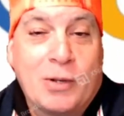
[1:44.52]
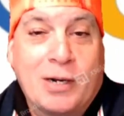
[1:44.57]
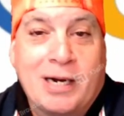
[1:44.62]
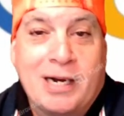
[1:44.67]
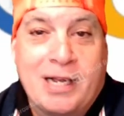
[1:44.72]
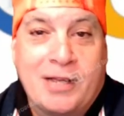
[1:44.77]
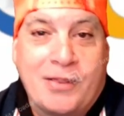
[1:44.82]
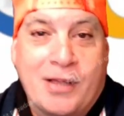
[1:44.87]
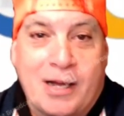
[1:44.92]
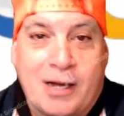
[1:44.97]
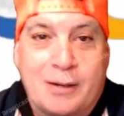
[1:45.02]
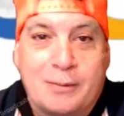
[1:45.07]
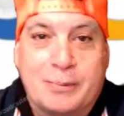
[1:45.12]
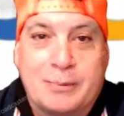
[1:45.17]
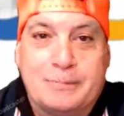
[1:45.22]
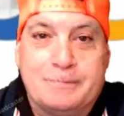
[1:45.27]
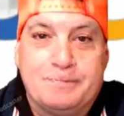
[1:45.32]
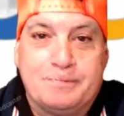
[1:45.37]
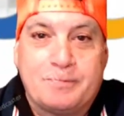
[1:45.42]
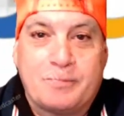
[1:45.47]
I will clear that
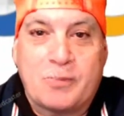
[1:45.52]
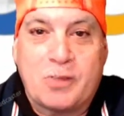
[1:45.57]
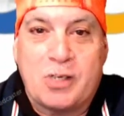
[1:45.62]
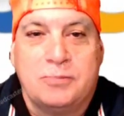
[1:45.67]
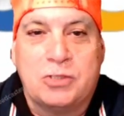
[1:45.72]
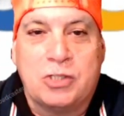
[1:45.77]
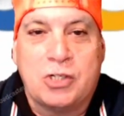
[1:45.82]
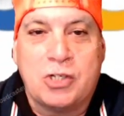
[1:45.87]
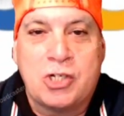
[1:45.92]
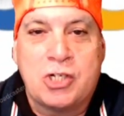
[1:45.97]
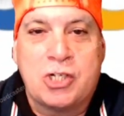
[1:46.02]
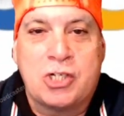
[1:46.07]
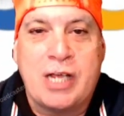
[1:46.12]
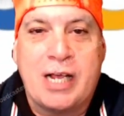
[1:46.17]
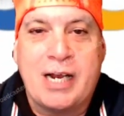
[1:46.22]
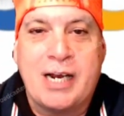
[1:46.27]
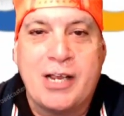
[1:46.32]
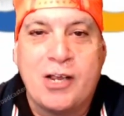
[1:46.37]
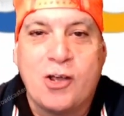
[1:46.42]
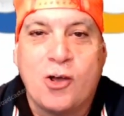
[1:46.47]
up.
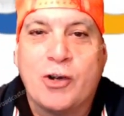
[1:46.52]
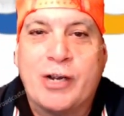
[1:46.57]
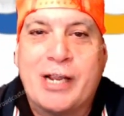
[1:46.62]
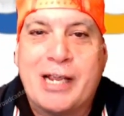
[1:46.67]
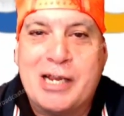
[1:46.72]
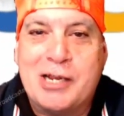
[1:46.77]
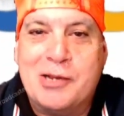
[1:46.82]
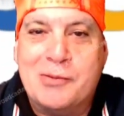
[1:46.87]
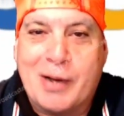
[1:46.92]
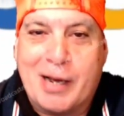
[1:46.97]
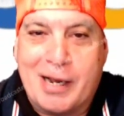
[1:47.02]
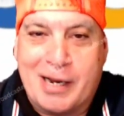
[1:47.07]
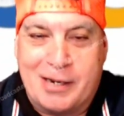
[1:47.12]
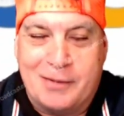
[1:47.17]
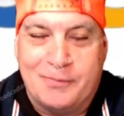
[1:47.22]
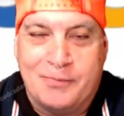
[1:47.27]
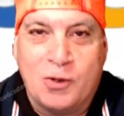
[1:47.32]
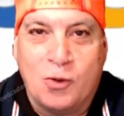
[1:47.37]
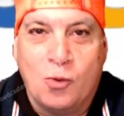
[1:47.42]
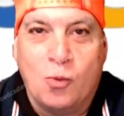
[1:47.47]
Selling on
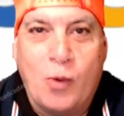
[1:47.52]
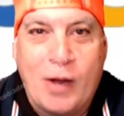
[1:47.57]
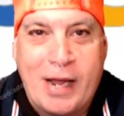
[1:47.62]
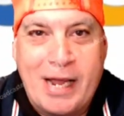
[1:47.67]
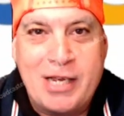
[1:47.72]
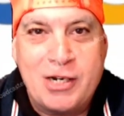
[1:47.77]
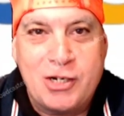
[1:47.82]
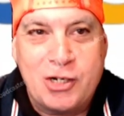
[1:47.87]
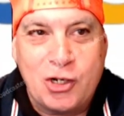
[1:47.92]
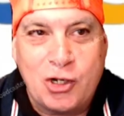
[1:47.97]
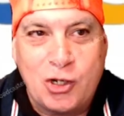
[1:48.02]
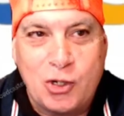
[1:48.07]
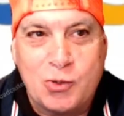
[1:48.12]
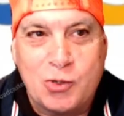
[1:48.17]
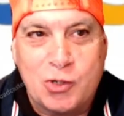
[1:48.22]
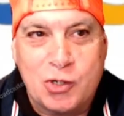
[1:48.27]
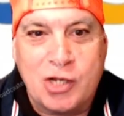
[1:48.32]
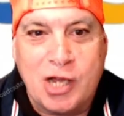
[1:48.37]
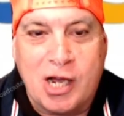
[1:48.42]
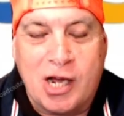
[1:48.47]
eBay. Where do
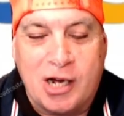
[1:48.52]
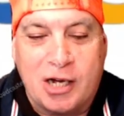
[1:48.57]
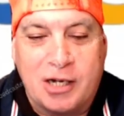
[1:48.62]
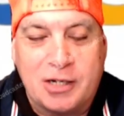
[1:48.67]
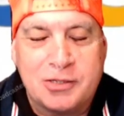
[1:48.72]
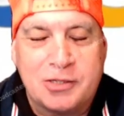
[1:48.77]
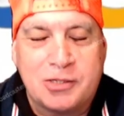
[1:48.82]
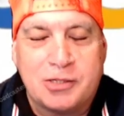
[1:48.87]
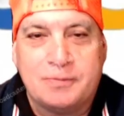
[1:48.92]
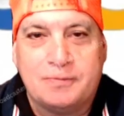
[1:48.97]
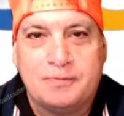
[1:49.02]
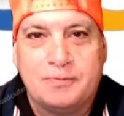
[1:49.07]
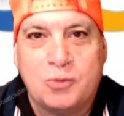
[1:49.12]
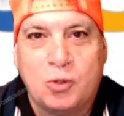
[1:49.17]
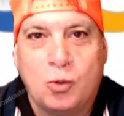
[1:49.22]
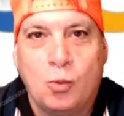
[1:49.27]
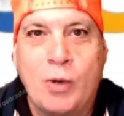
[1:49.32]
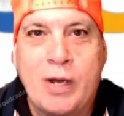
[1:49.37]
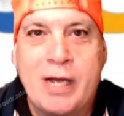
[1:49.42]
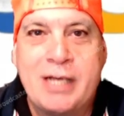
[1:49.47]
you start?
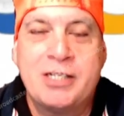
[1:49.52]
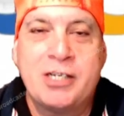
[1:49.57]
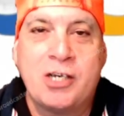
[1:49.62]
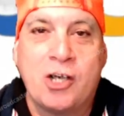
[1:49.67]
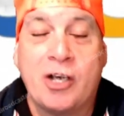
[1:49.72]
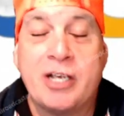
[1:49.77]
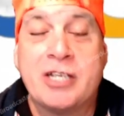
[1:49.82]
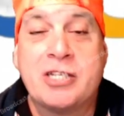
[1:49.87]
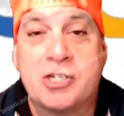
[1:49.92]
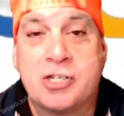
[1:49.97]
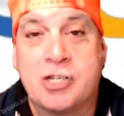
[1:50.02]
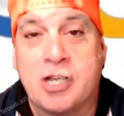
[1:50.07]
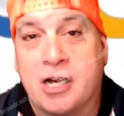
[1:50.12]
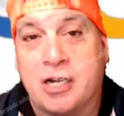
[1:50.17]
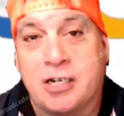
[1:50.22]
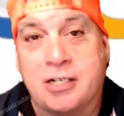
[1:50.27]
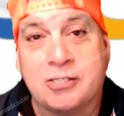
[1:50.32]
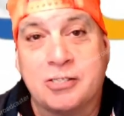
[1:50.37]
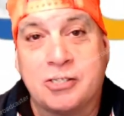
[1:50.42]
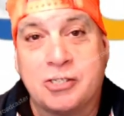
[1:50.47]
Where did I
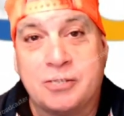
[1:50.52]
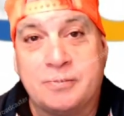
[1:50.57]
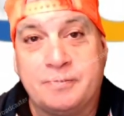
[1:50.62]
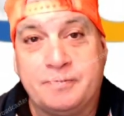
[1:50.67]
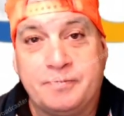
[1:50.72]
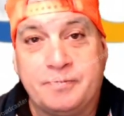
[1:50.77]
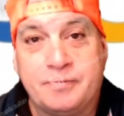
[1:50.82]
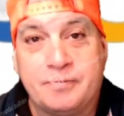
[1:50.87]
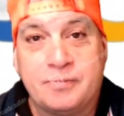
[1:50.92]
start?